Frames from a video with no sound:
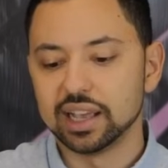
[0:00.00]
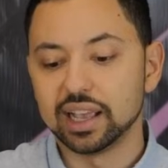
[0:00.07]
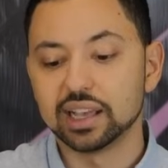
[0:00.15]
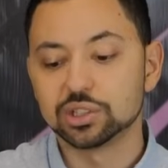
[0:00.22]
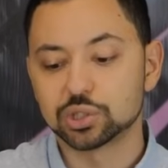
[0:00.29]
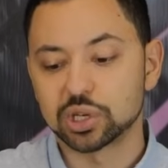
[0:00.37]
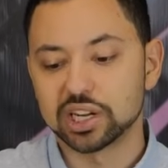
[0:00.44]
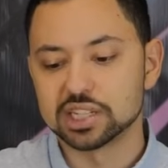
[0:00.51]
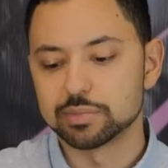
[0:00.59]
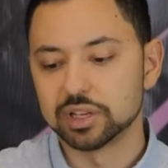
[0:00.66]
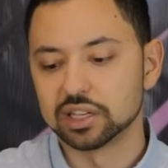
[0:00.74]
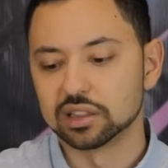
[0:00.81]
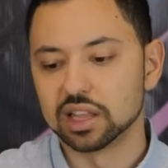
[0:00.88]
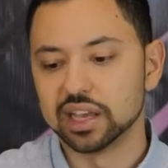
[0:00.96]
and
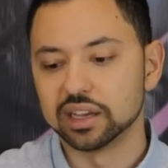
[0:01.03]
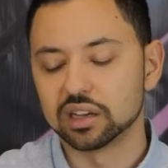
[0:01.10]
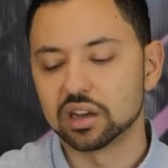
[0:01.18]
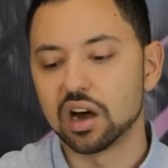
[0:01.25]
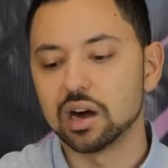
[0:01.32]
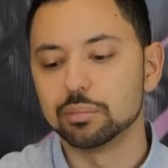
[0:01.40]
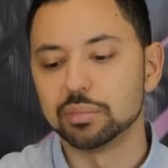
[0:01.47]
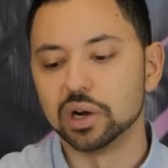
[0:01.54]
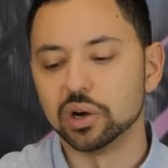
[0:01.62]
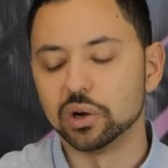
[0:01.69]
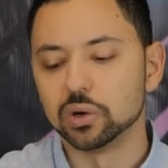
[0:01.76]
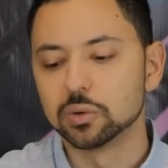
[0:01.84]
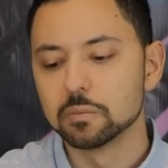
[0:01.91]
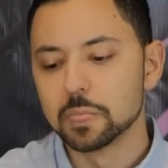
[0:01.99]
transmitted light
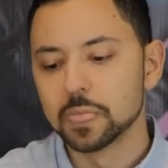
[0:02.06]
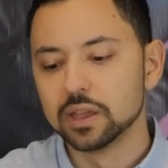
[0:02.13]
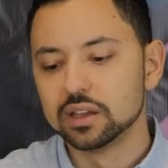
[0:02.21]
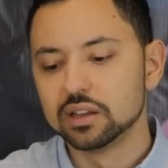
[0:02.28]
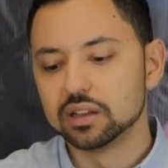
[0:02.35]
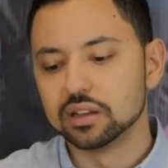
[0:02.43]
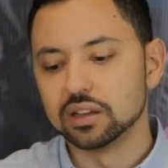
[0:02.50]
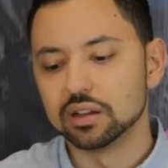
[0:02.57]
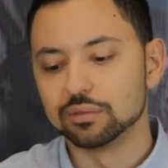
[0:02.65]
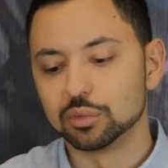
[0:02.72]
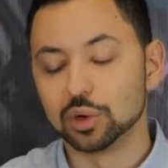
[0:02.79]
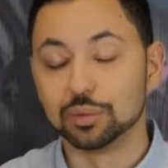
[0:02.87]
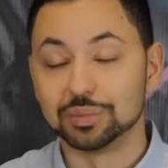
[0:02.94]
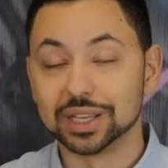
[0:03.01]
combo,
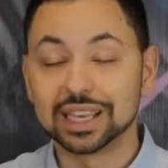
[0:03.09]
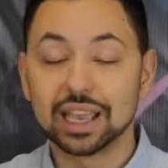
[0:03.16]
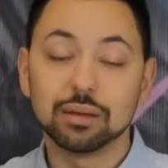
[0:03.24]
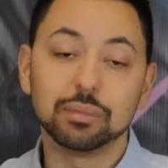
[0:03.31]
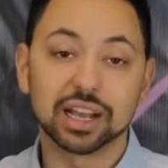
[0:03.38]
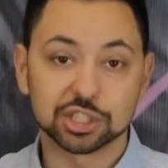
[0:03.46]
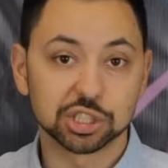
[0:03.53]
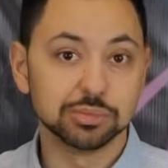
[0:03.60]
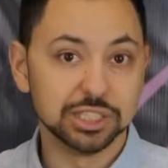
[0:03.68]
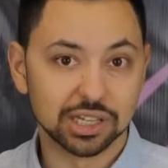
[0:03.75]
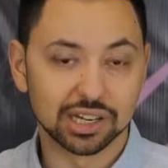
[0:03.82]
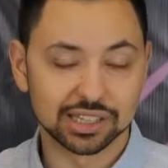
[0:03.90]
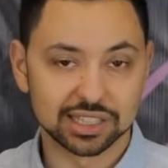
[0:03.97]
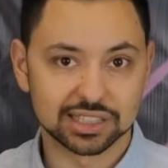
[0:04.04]
well, it can't actually be
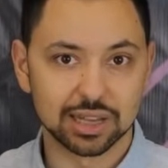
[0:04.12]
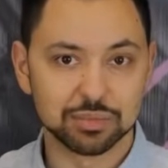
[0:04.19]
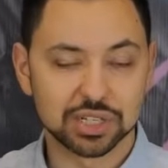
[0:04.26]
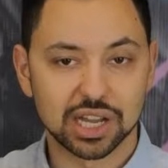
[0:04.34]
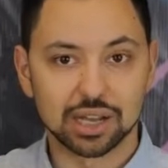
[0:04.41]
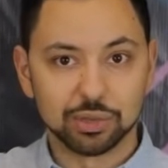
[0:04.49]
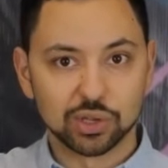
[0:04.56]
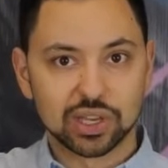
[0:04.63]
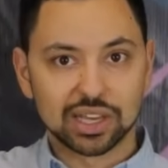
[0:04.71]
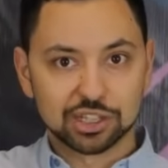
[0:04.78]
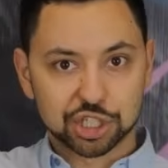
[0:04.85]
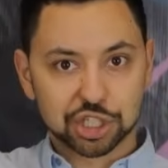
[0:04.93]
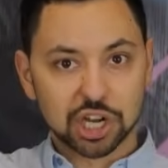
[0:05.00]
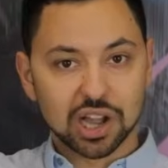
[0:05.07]
done at the same time. You
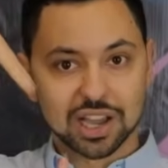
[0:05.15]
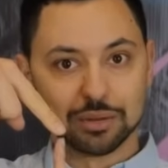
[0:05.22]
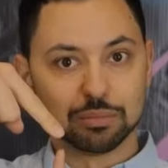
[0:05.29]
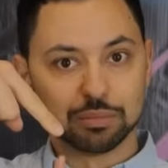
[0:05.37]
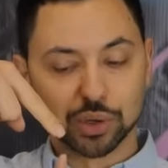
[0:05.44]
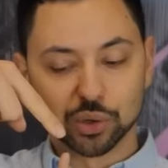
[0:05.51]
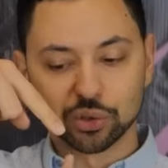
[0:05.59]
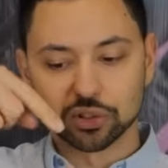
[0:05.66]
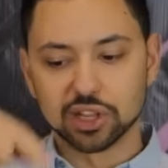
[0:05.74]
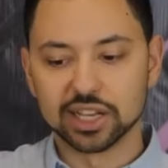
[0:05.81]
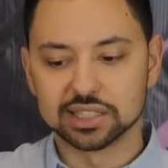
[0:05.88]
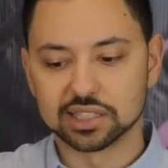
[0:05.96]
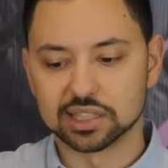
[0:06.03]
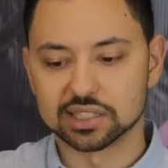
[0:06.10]
can't shine both
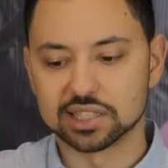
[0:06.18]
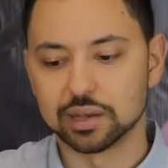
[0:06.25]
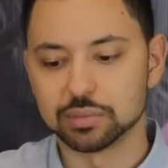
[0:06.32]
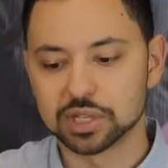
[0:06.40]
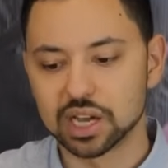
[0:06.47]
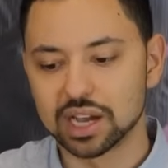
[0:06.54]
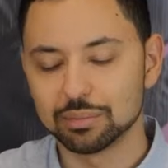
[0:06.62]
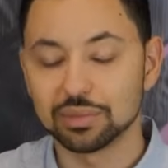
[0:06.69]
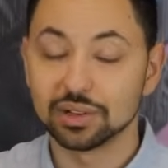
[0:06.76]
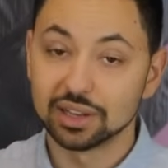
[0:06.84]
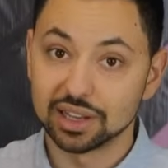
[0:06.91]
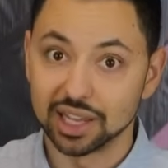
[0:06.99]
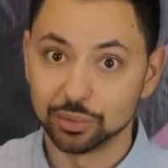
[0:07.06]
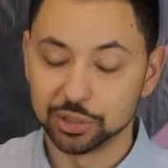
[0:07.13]
lights at the same time.
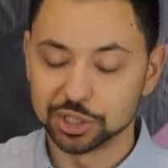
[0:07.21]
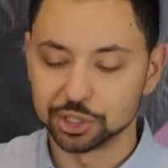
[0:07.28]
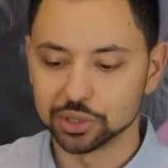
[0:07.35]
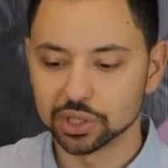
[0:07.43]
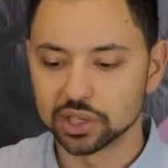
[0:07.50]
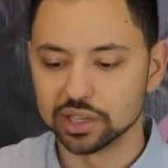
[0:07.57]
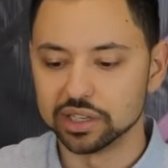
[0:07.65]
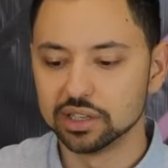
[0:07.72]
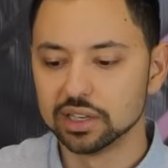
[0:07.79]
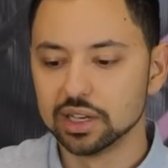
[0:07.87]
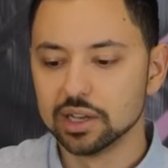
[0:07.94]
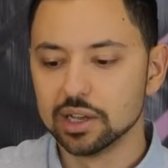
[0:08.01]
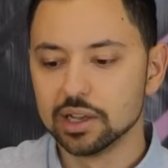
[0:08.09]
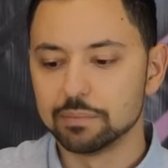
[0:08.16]
I wish you could.
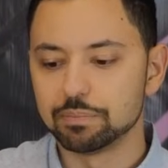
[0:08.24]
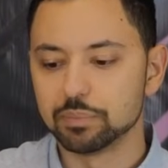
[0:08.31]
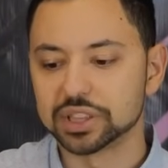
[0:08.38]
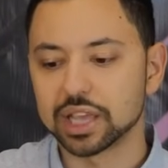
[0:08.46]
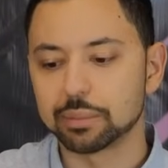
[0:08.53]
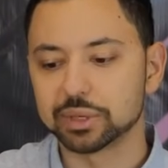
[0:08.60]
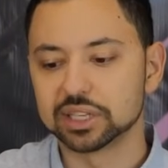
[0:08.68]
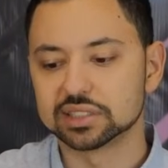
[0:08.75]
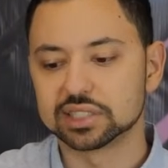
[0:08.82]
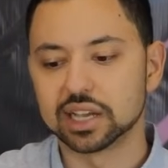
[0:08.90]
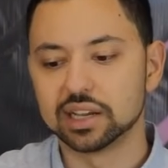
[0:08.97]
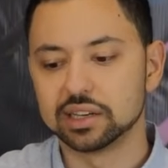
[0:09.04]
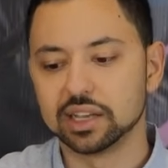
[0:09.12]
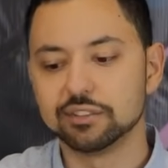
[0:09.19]
But that being
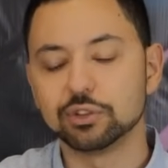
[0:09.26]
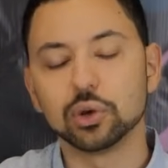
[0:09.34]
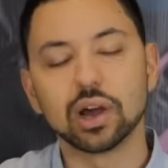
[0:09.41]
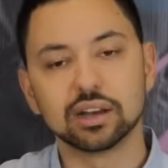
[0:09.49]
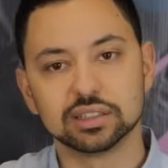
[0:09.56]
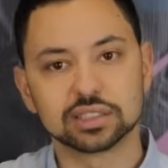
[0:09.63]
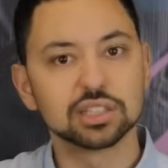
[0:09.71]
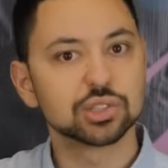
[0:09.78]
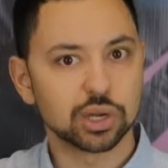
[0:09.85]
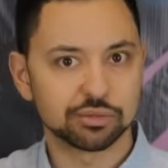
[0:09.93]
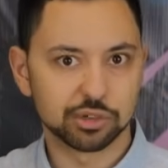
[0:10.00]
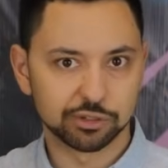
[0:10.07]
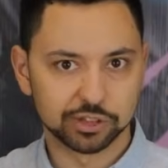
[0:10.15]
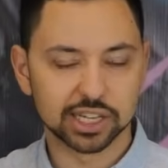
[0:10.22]
said, since you
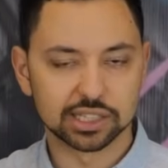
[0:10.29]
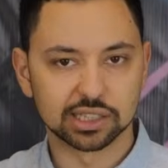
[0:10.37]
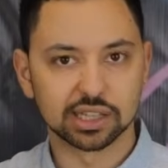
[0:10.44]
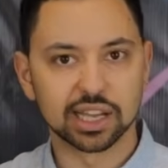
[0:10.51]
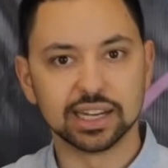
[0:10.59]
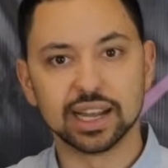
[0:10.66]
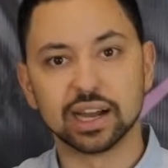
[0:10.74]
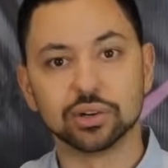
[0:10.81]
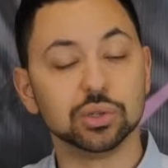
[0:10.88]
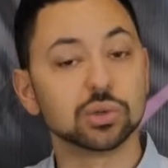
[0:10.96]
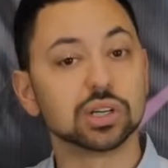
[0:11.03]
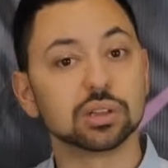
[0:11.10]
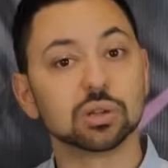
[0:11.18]
have reflected light now, you can